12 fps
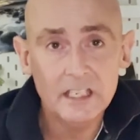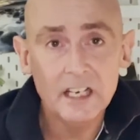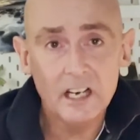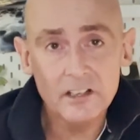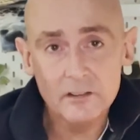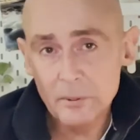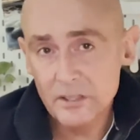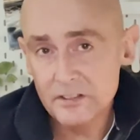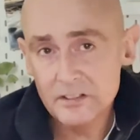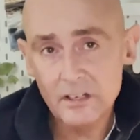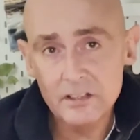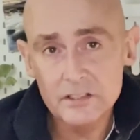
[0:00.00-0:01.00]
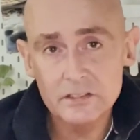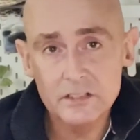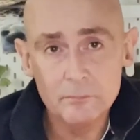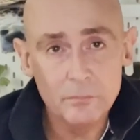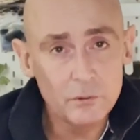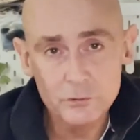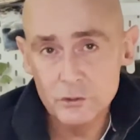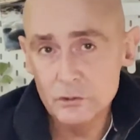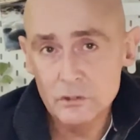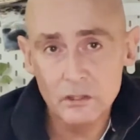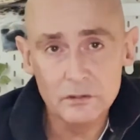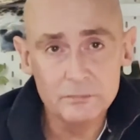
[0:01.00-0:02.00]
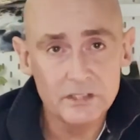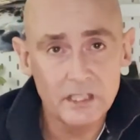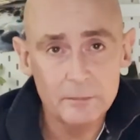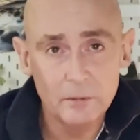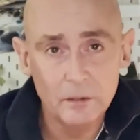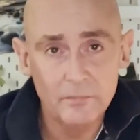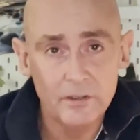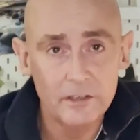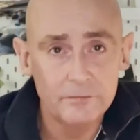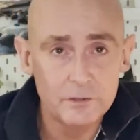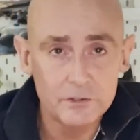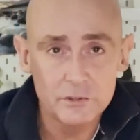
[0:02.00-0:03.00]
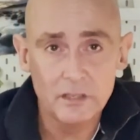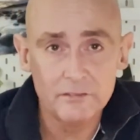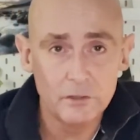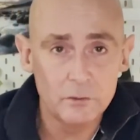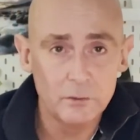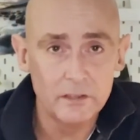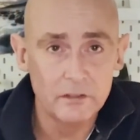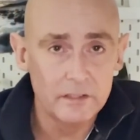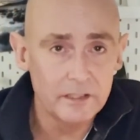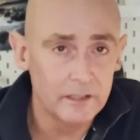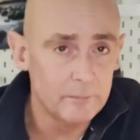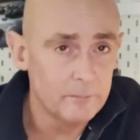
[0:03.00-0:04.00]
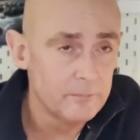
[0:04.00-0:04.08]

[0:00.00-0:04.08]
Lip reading: And I've put a nice simple 2-column table up there for us to have a quick look at.